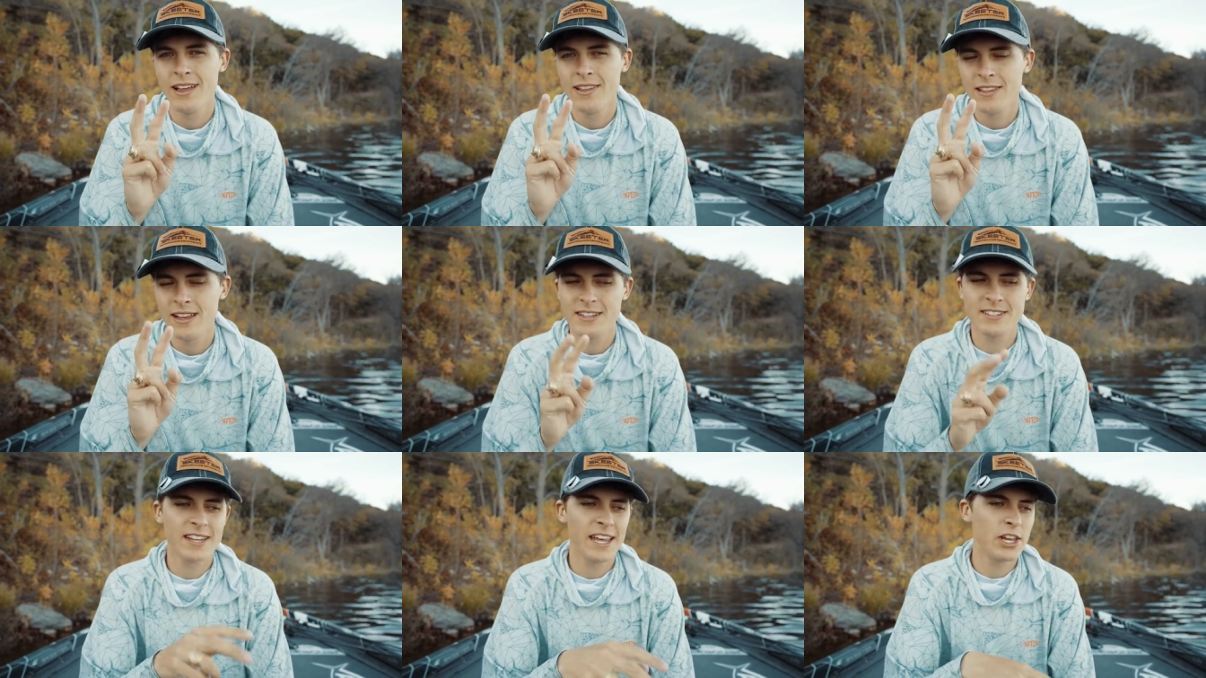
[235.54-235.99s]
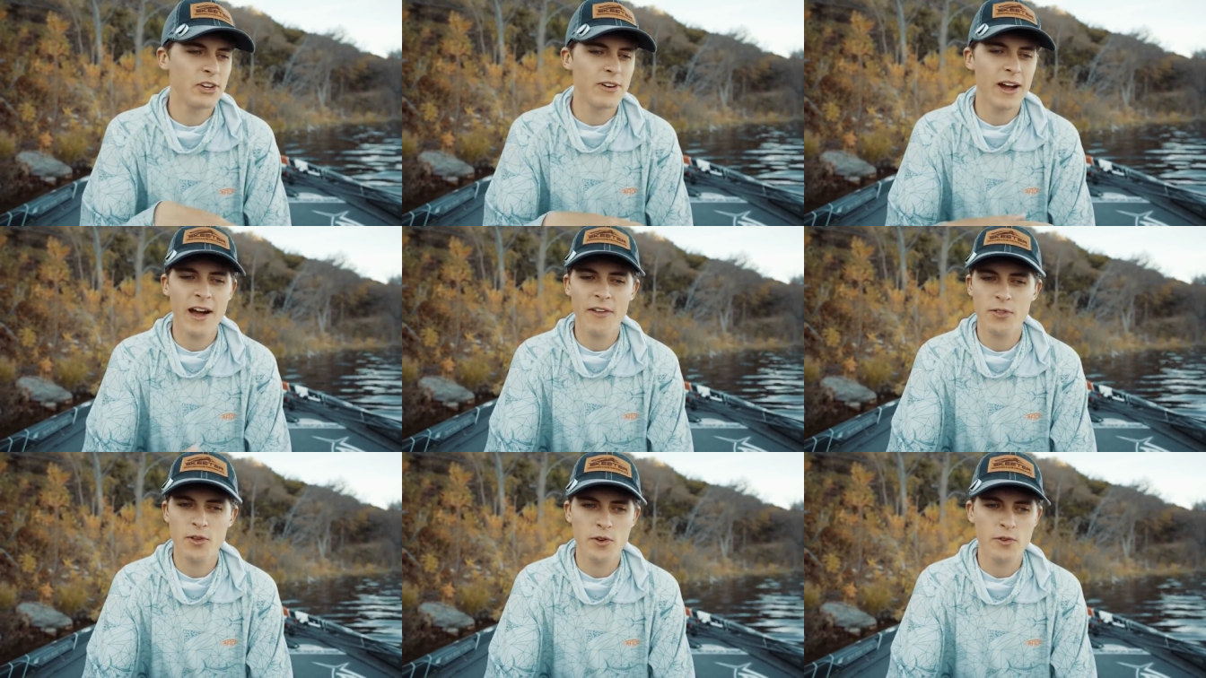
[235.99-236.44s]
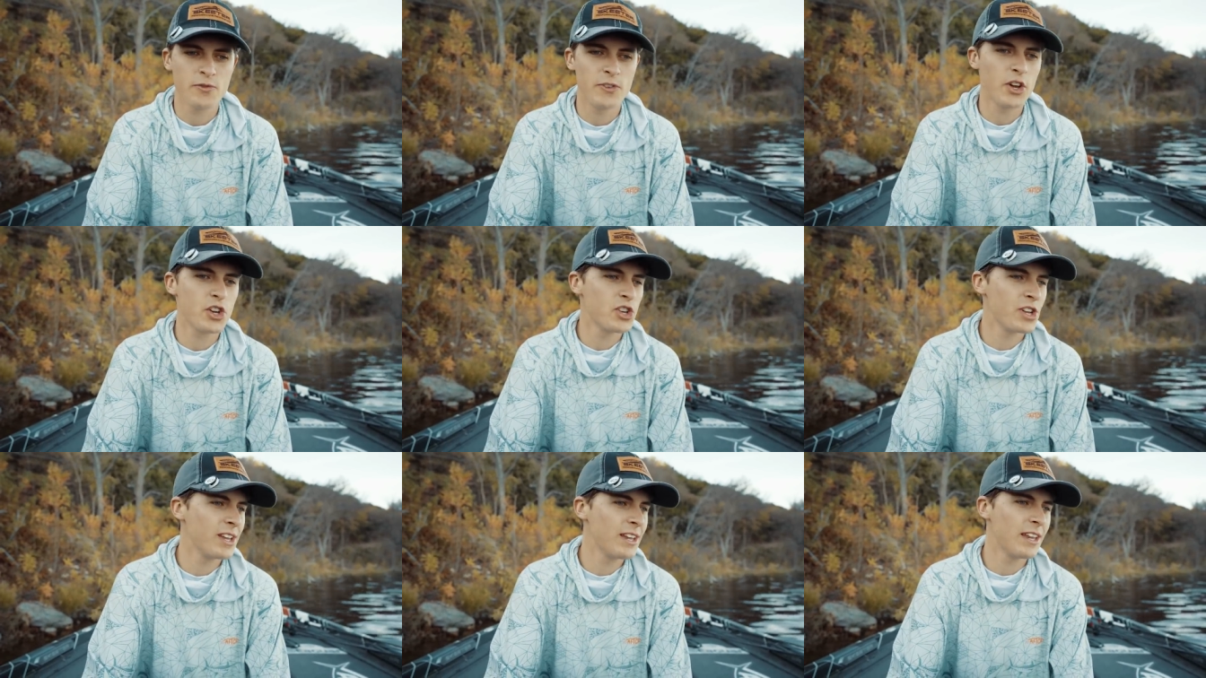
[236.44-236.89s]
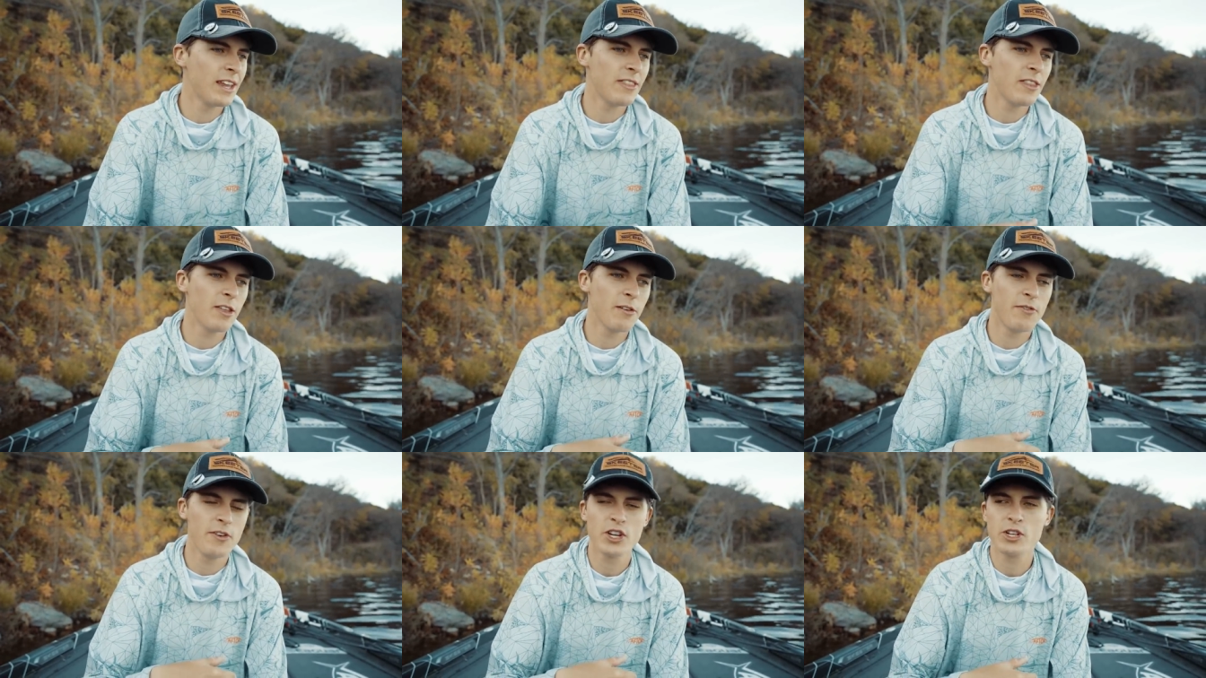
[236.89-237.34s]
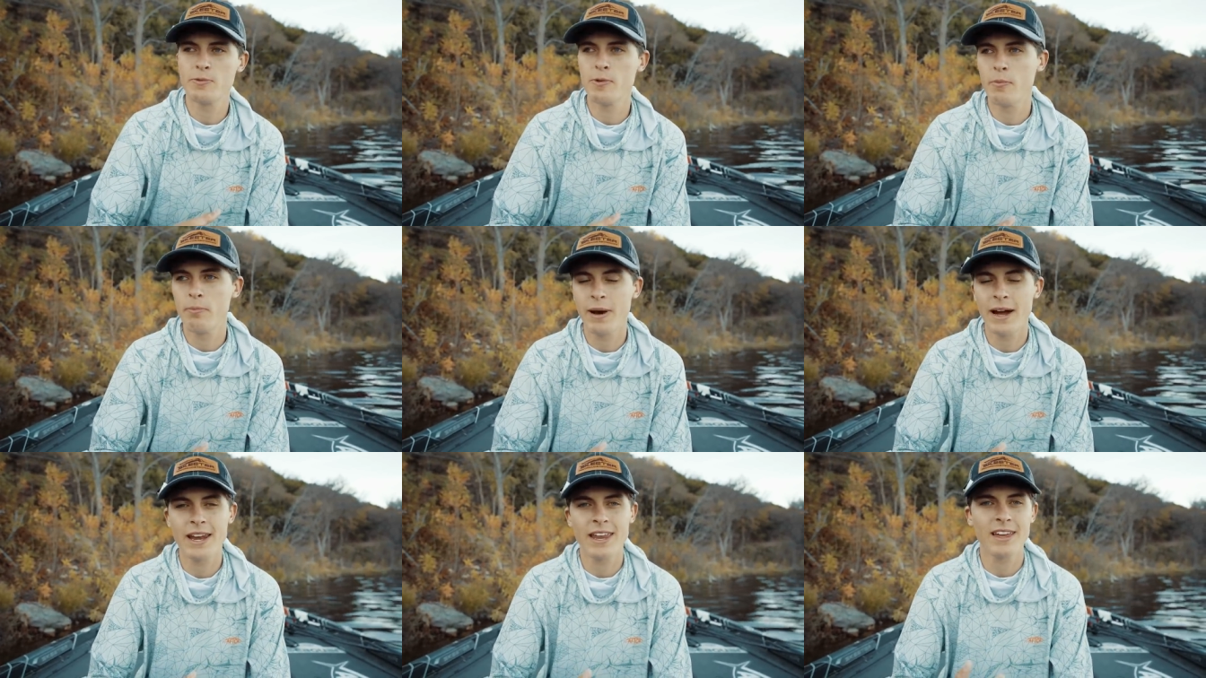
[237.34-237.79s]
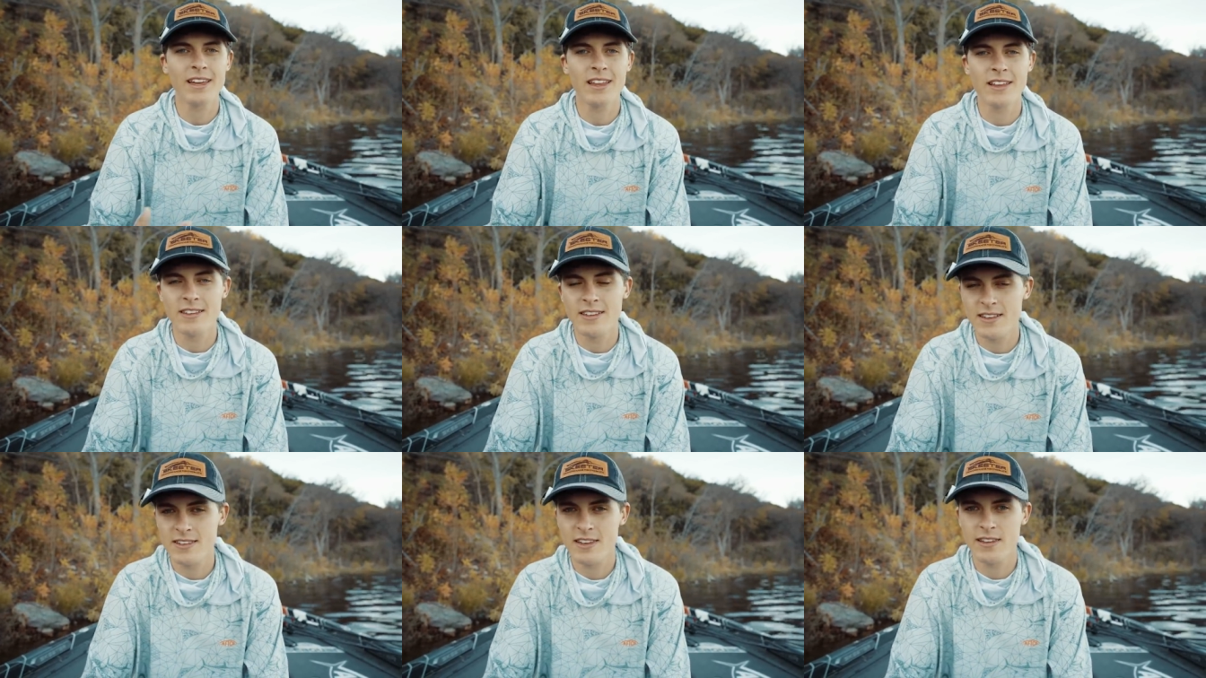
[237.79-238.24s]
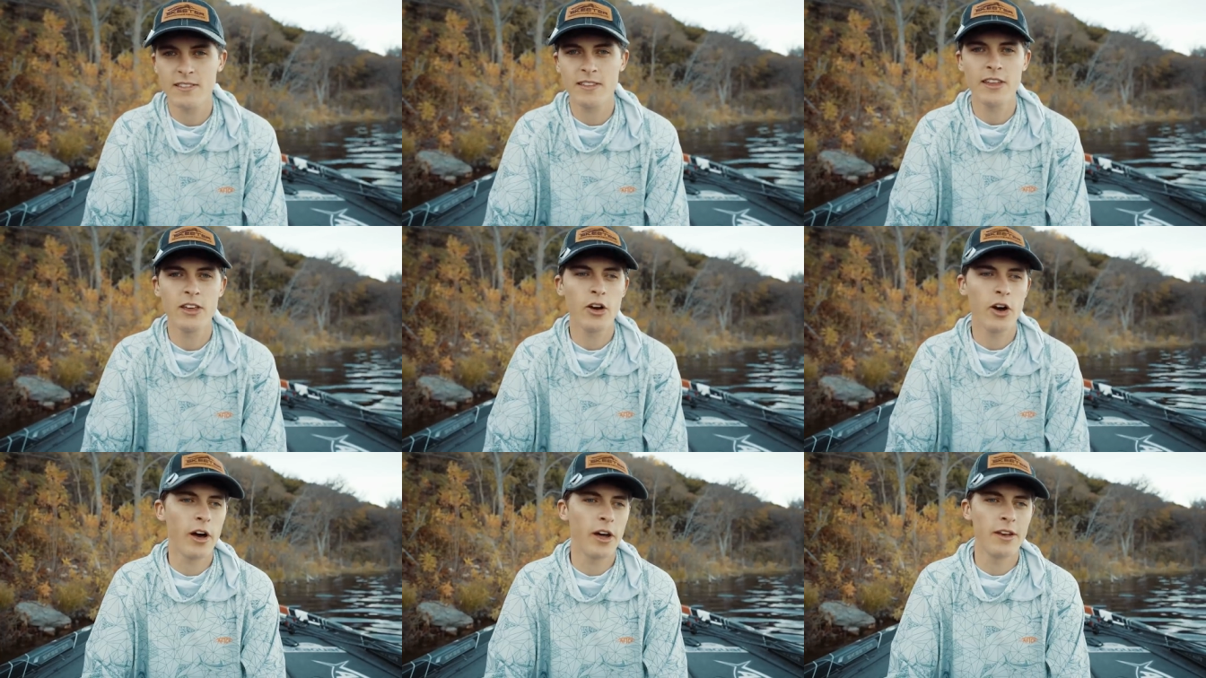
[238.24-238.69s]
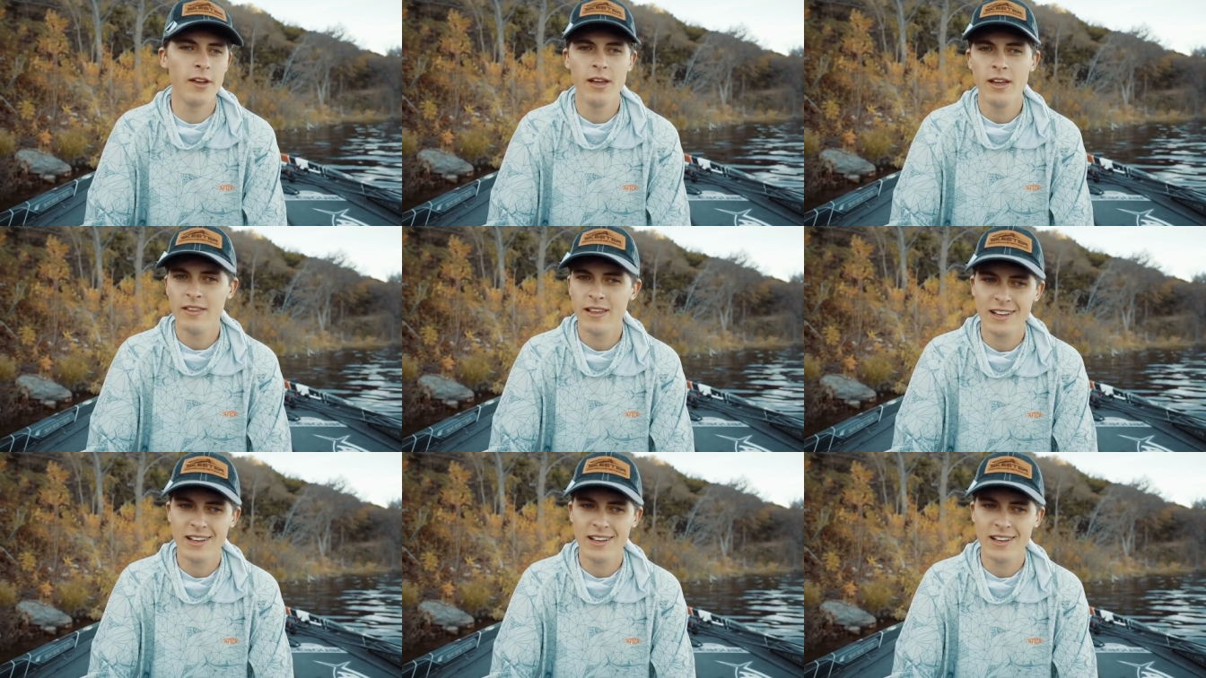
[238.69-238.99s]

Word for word: let's say you're out there fishing and the fish have been biting consistently on,